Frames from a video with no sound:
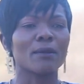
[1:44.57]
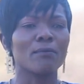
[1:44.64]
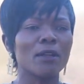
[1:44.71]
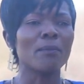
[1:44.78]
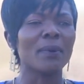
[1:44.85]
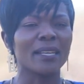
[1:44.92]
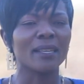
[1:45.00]

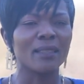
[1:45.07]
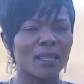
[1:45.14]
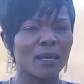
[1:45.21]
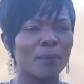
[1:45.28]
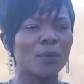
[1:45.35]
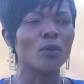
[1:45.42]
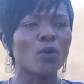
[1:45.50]
Remember
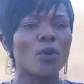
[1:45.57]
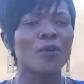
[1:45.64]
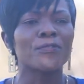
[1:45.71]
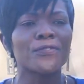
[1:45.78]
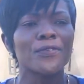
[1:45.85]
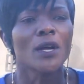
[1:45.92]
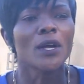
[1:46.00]
in the book
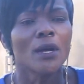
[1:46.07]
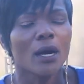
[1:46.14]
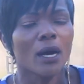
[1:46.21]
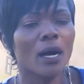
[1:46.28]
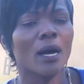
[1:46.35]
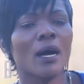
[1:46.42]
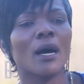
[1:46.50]
of
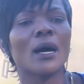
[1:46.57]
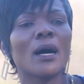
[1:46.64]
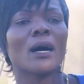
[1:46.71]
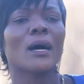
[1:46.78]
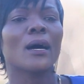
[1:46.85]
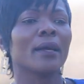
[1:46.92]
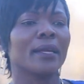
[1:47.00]

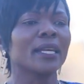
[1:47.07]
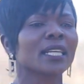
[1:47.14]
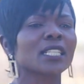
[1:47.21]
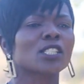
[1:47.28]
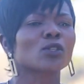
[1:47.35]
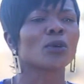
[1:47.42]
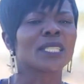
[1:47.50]

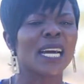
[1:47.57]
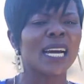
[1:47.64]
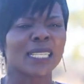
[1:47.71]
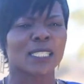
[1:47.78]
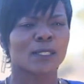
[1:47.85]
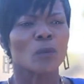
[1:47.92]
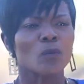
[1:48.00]

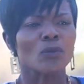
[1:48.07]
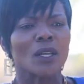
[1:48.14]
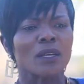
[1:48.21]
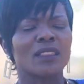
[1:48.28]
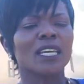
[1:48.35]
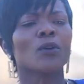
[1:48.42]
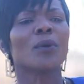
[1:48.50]
Exodus,
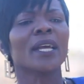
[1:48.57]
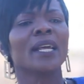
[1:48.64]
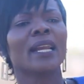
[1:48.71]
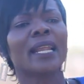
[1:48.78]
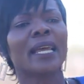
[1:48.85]
they were